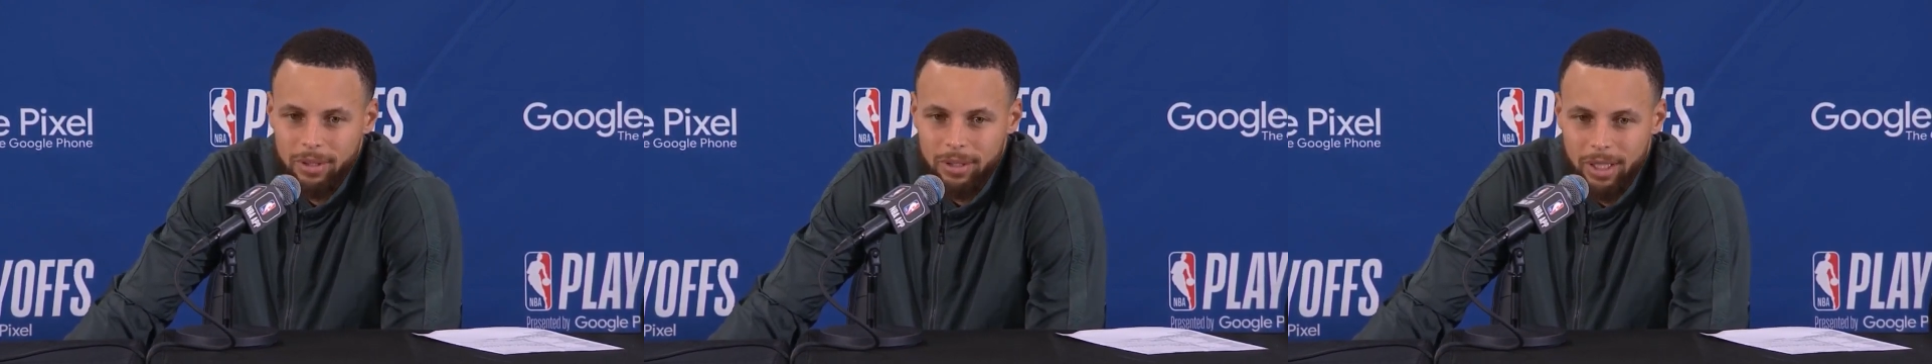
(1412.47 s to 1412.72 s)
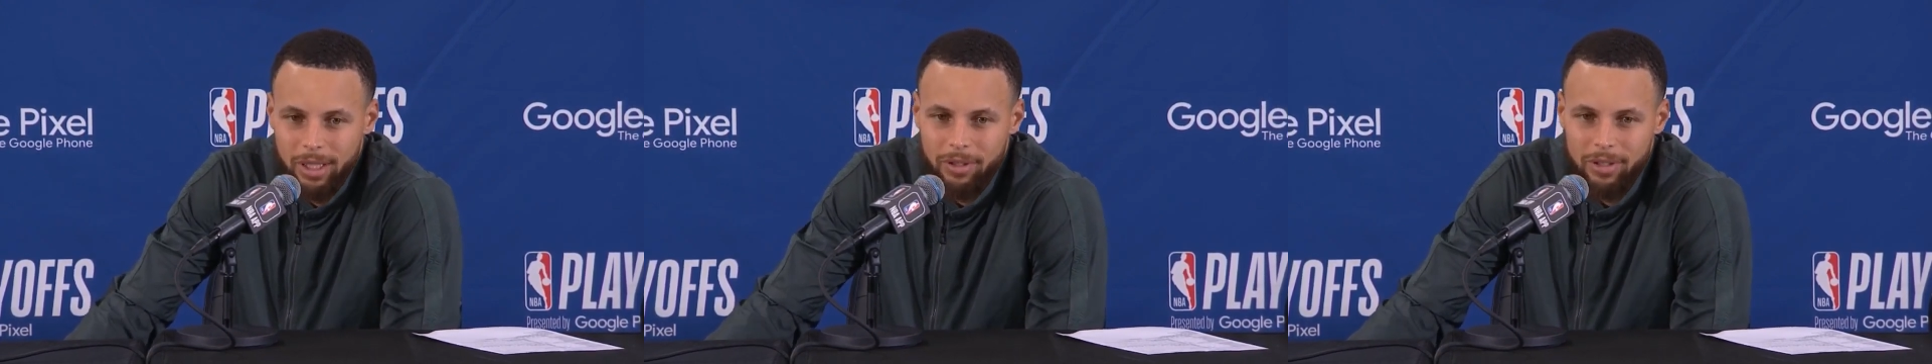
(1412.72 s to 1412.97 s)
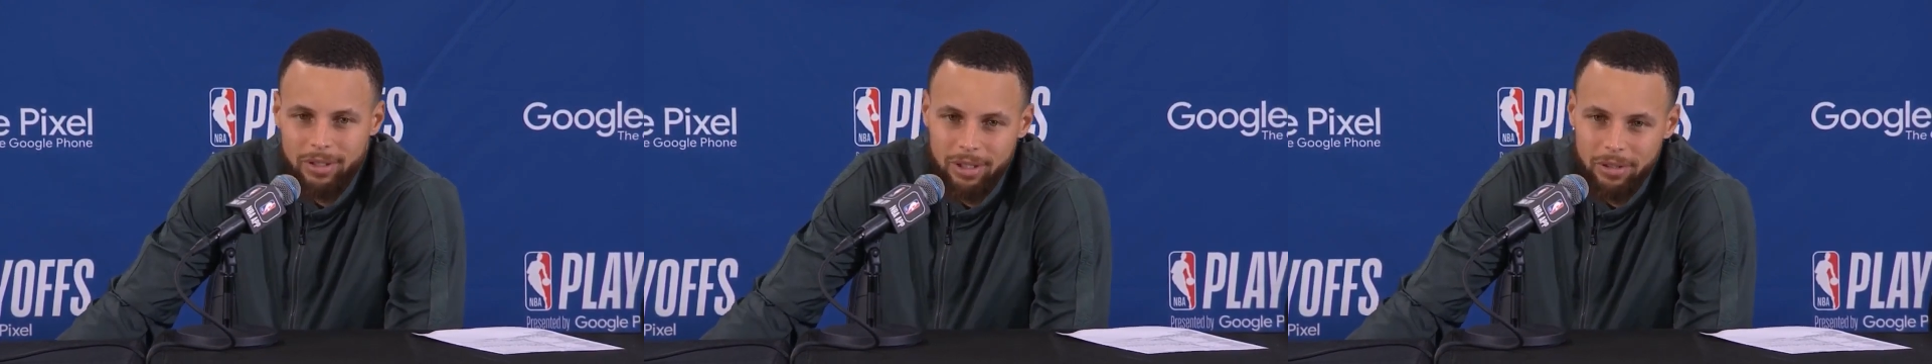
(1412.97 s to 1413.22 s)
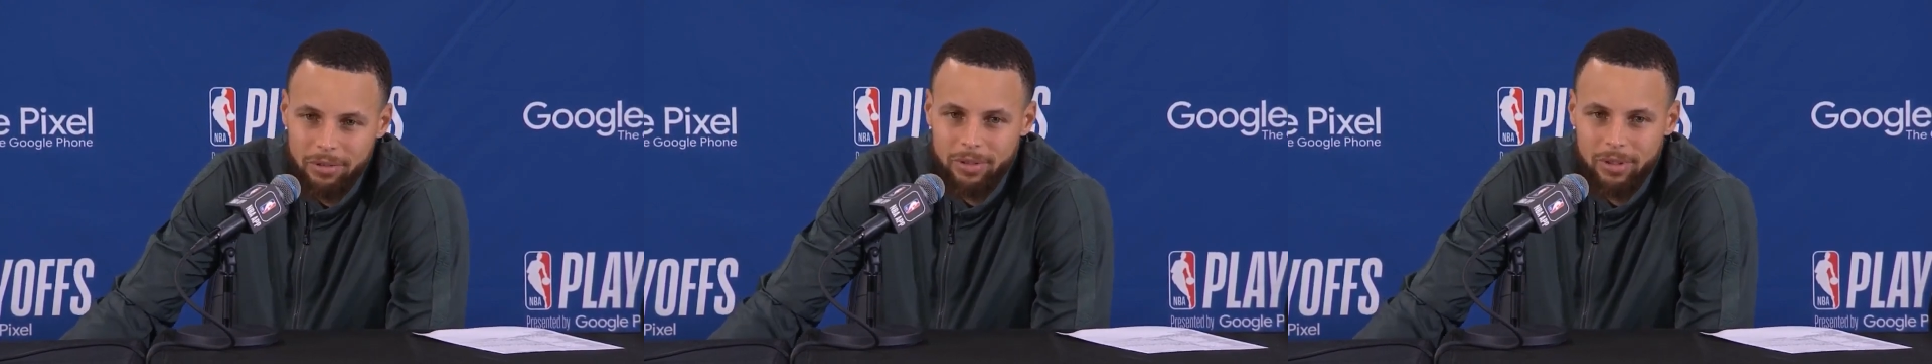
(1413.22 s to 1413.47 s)
give
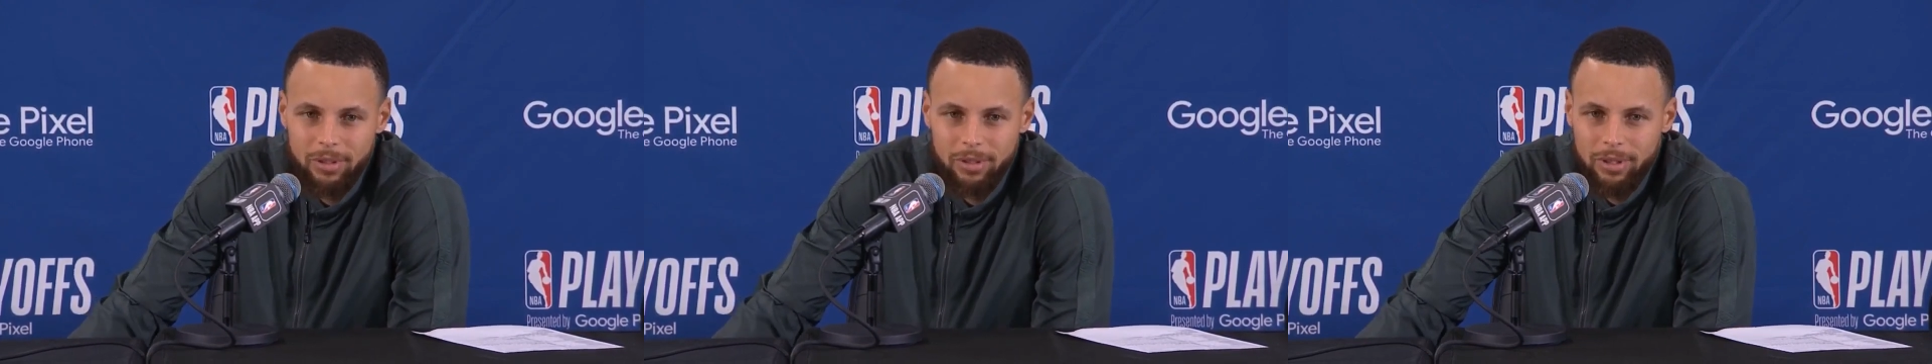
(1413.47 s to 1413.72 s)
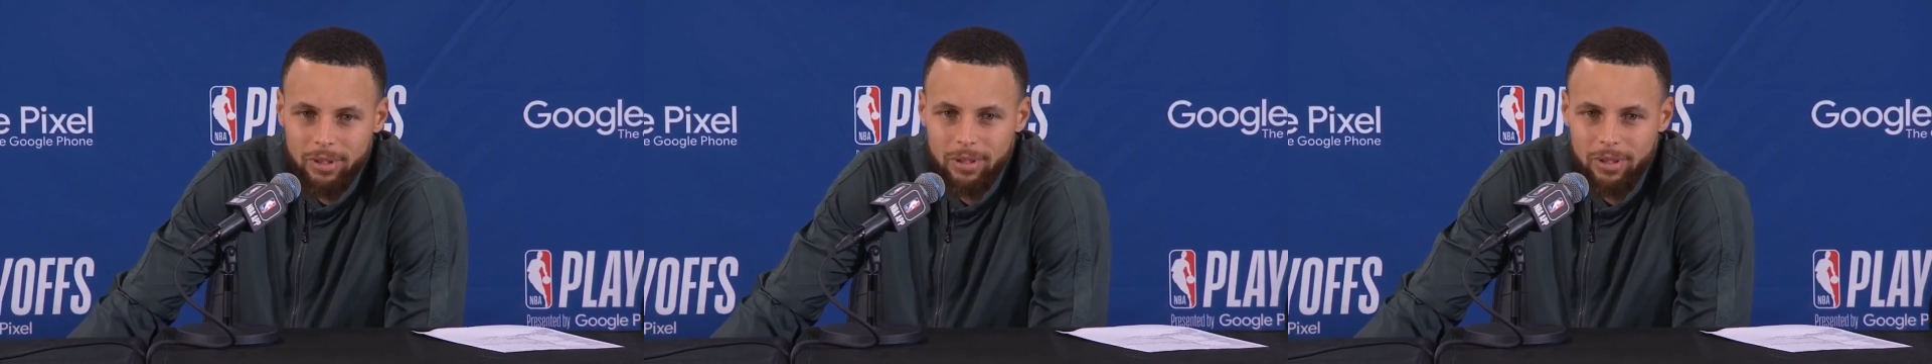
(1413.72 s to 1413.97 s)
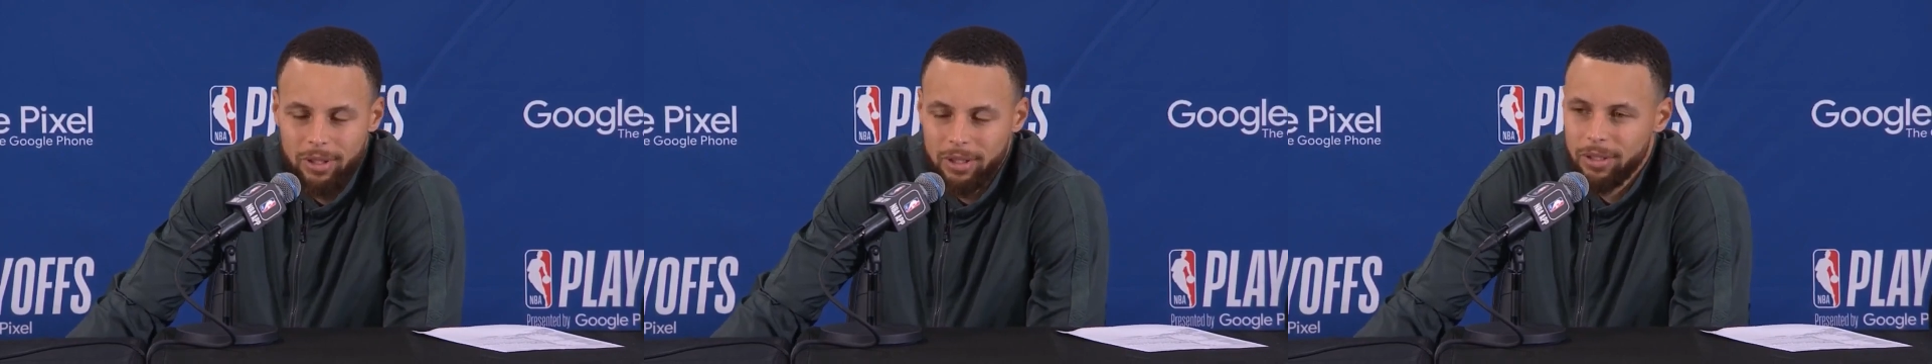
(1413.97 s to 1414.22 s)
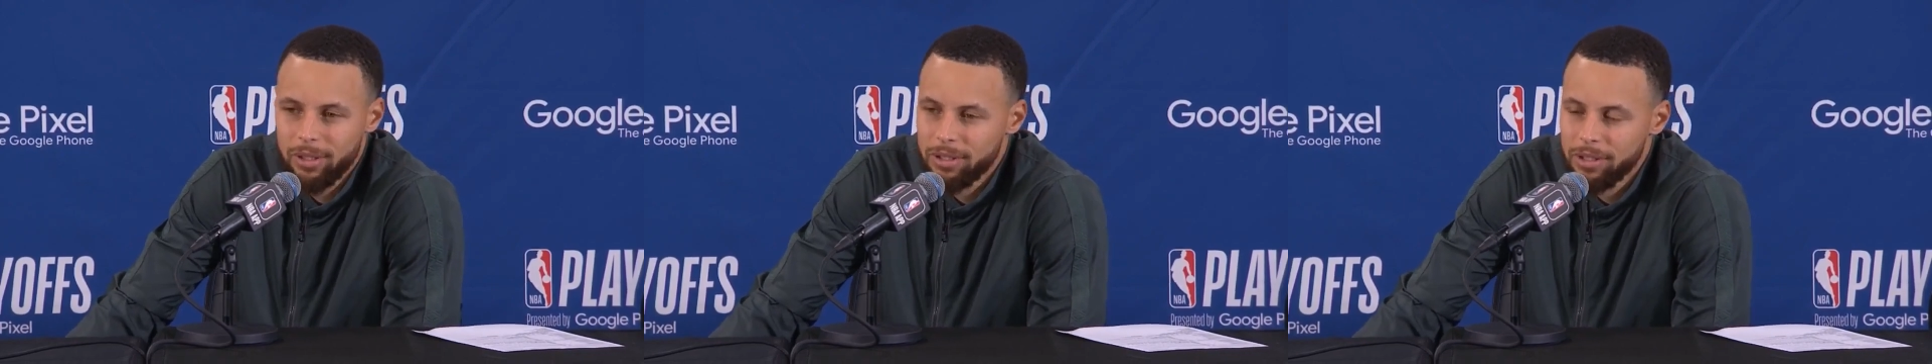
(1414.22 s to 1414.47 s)
ourselves
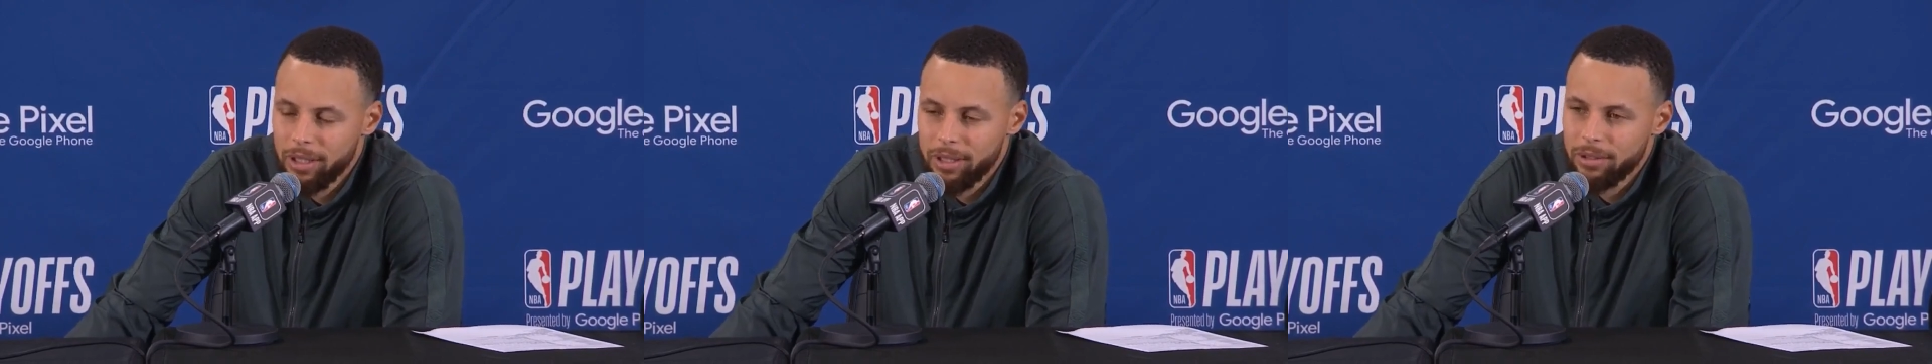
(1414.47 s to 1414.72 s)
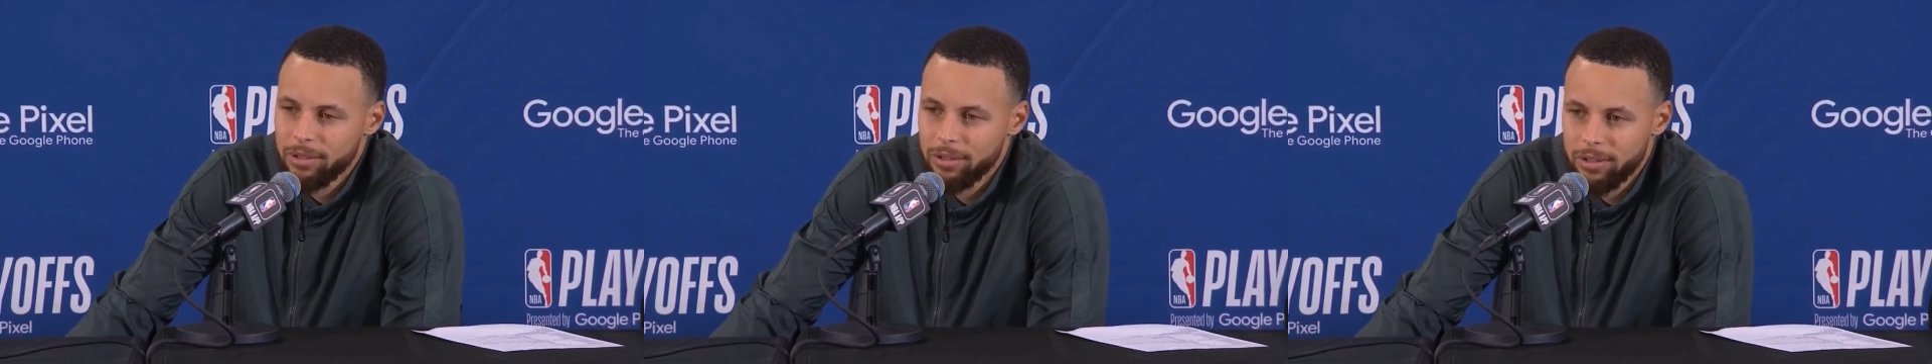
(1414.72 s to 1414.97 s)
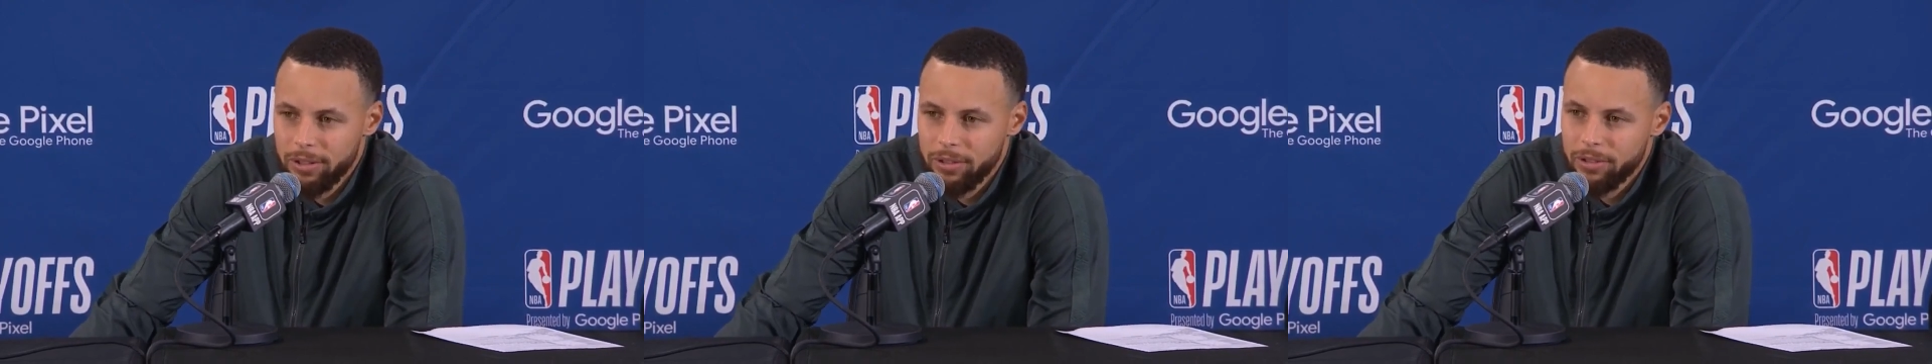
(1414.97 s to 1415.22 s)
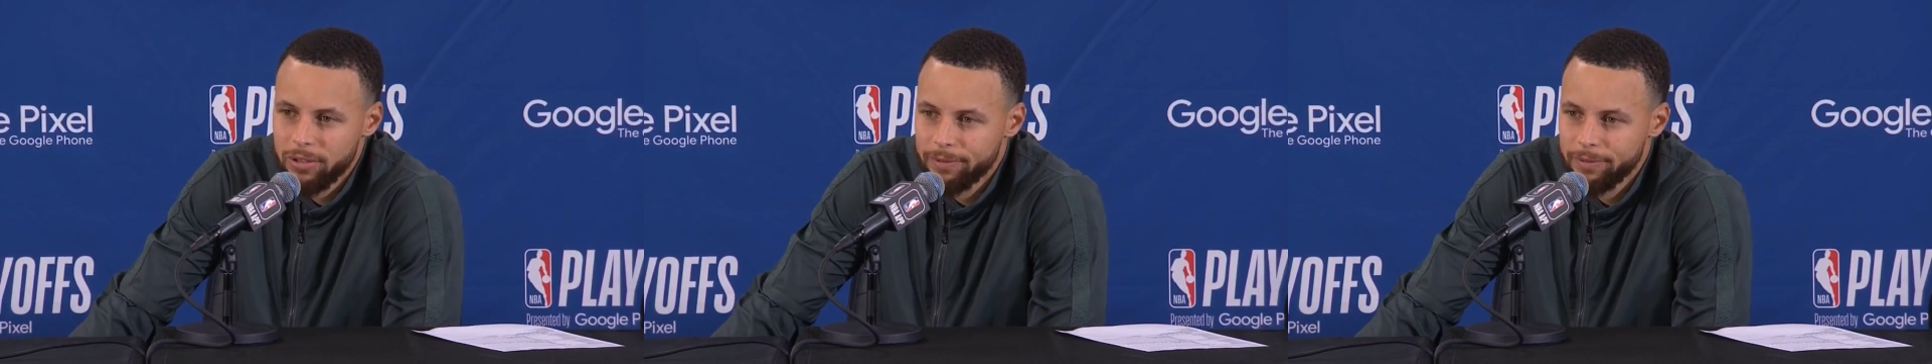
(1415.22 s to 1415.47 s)
a chance in the
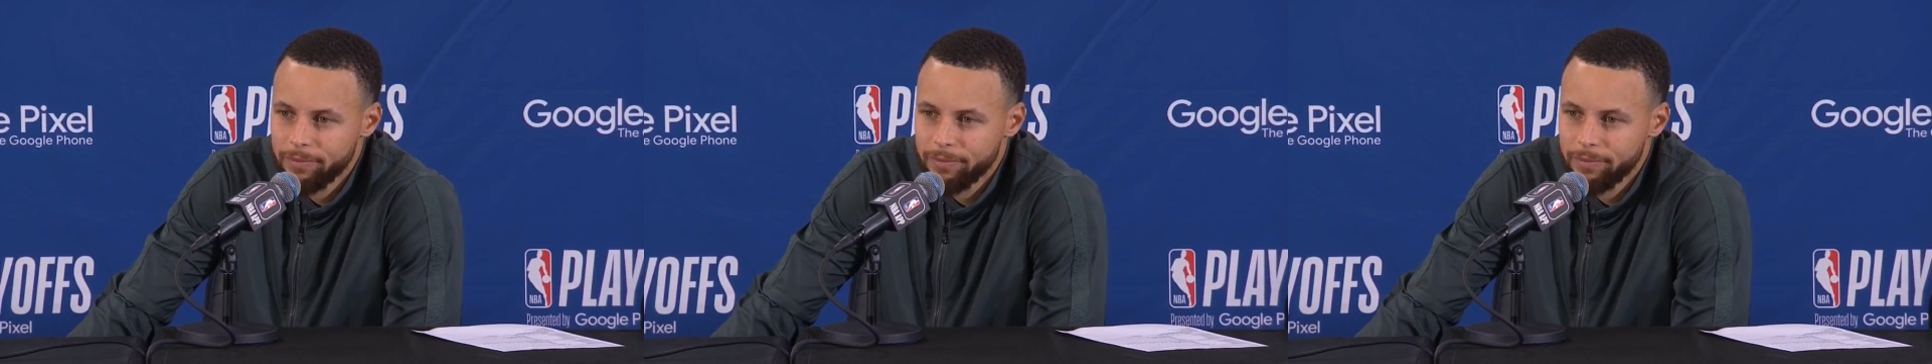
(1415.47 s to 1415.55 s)
series.